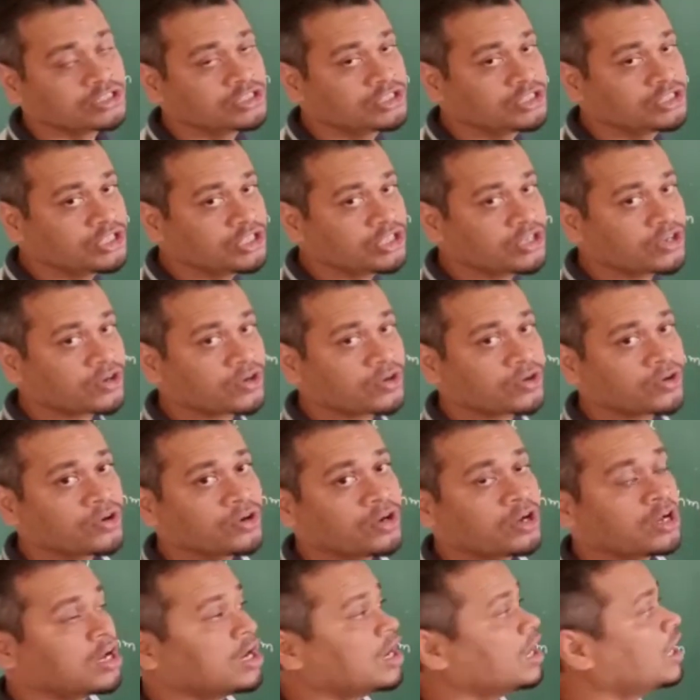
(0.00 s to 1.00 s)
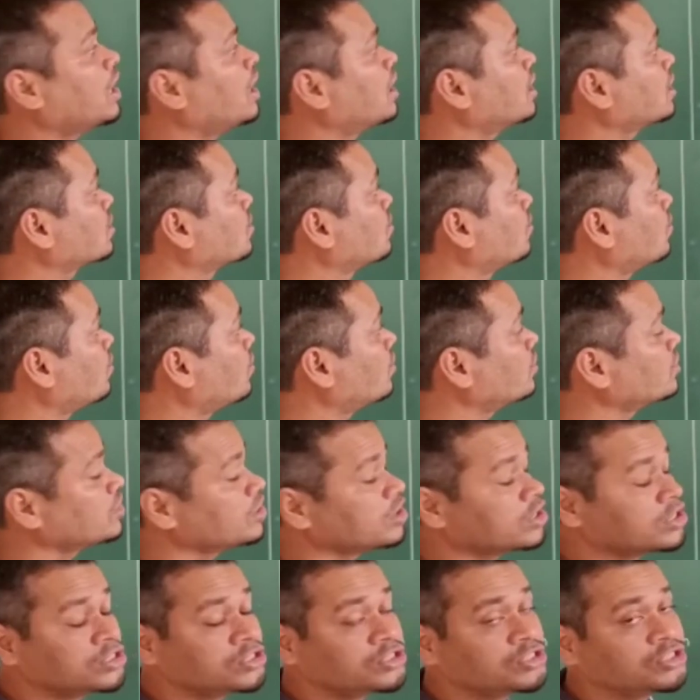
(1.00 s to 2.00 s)
0 are
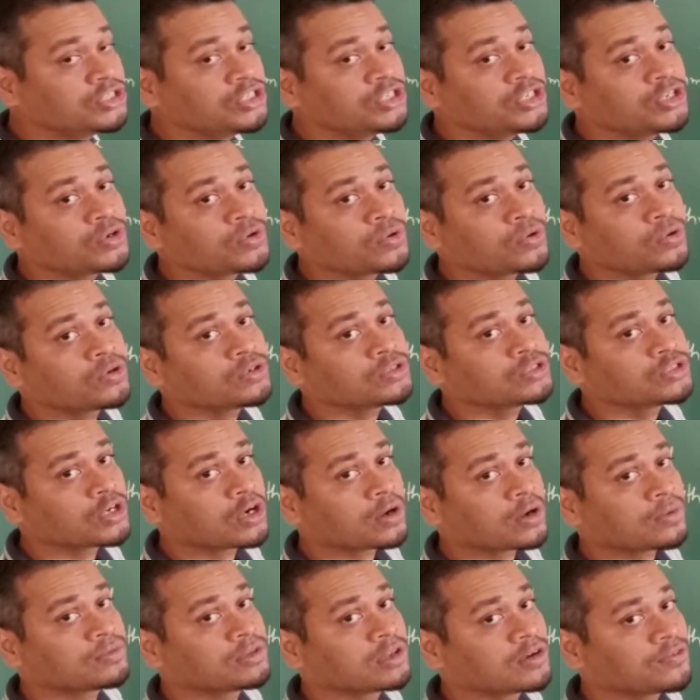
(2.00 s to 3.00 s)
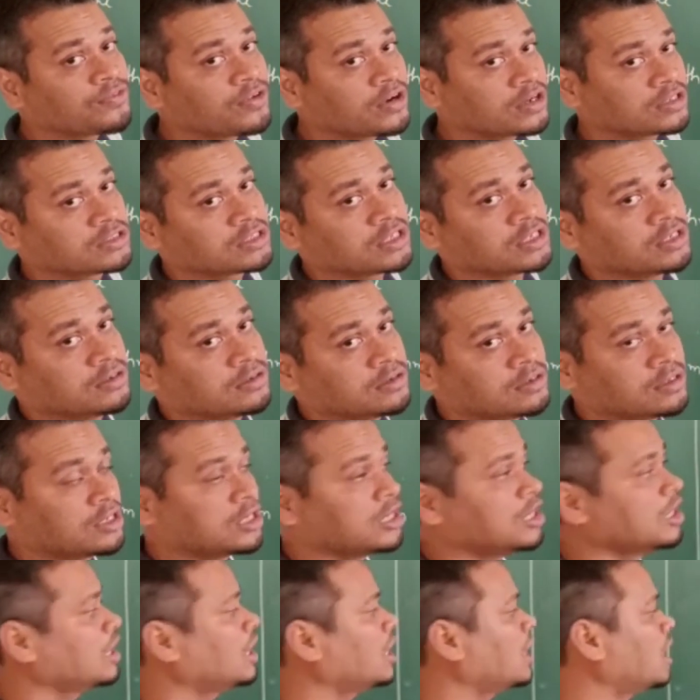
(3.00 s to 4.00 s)
called zeros of the function.
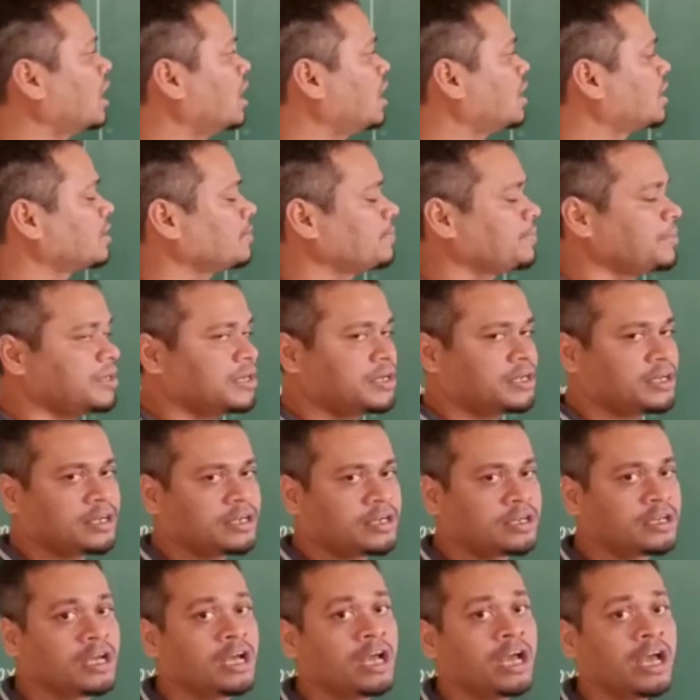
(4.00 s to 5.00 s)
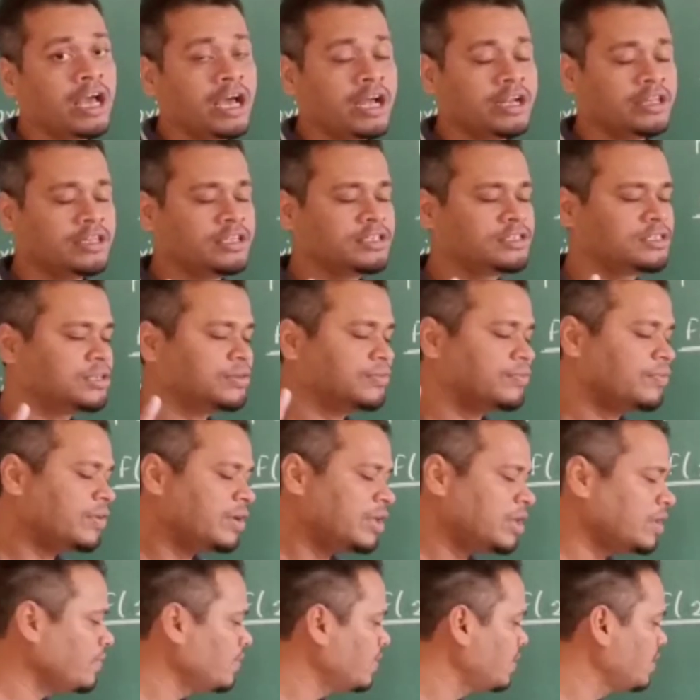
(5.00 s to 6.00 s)
I repeat it, and this is
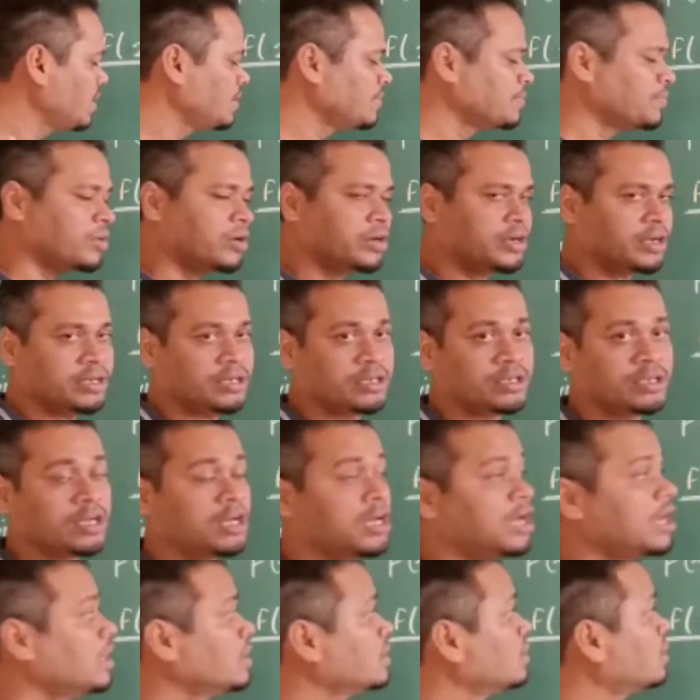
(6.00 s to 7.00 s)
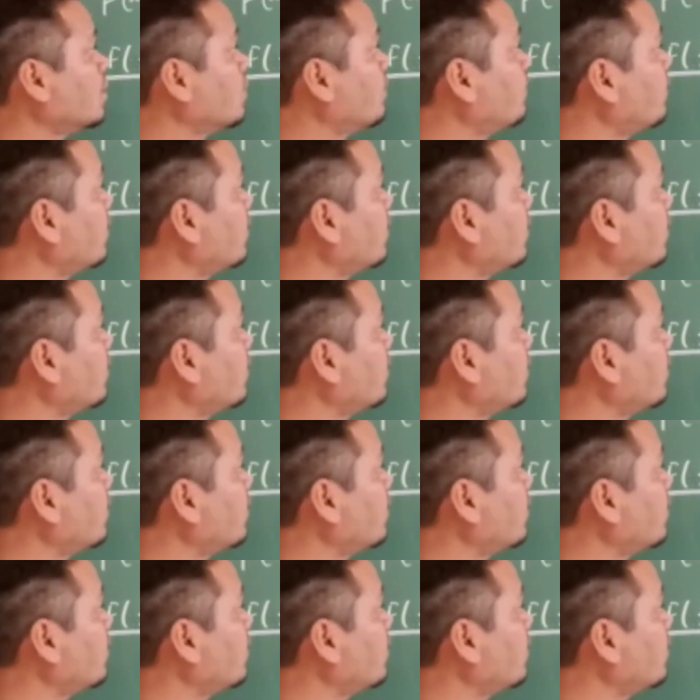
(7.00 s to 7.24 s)
very very important. The